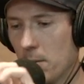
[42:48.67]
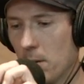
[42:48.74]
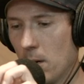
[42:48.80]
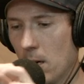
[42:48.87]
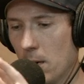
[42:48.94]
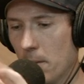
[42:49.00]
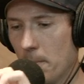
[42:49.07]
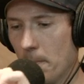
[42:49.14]

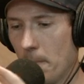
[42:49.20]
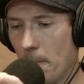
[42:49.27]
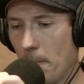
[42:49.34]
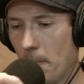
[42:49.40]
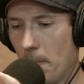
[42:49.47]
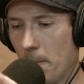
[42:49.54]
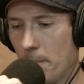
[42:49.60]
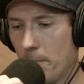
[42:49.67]
Um,
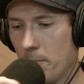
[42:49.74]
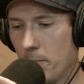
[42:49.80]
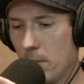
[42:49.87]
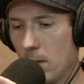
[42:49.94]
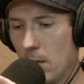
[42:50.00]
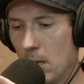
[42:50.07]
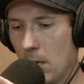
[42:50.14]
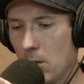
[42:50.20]

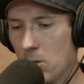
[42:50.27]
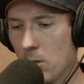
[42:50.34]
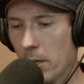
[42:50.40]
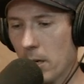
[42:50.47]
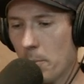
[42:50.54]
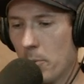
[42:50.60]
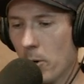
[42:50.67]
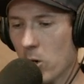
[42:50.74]
and it's
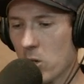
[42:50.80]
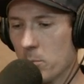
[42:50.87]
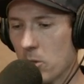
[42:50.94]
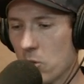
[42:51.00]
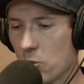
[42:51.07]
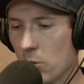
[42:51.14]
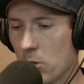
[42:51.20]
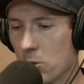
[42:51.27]
like a
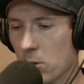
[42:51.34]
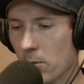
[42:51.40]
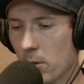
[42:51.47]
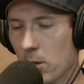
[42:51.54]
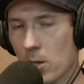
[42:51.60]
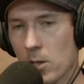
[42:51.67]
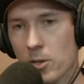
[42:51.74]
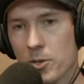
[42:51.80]
parchment stretched over
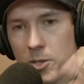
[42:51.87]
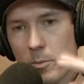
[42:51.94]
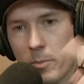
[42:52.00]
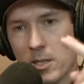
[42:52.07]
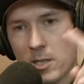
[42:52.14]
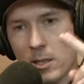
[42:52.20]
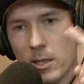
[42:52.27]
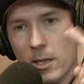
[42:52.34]
a cone. So
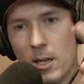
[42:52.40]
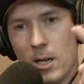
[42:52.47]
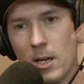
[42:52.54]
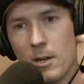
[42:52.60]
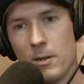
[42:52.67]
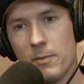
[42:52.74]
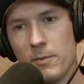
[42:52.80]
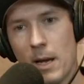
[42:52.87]
basically,
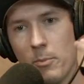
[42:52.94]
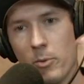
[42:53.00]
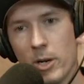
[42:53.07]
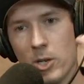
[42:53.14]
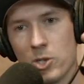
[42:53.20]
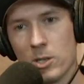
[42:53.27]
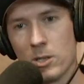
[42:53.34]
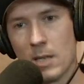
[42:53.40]

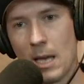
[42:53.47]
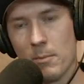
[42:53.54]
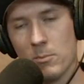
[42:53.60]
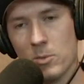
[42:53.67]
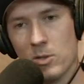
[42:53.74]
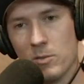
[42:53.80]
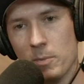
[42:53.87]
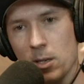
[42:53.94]
vibration, that
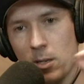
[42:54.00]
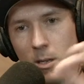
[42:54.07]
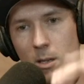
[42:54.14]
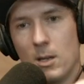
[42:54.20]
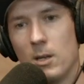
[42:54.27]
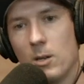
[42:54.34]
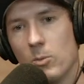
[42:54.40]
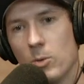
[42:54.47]
movement
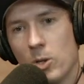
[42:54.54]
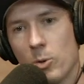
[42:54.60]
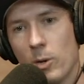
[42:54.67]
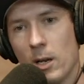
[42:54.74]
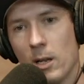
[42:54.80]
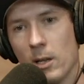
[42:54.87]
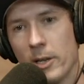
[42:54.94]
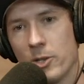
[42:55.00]
would
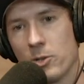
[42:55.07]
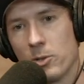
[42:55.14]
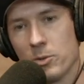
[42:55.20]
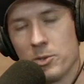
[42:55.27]
create an electrical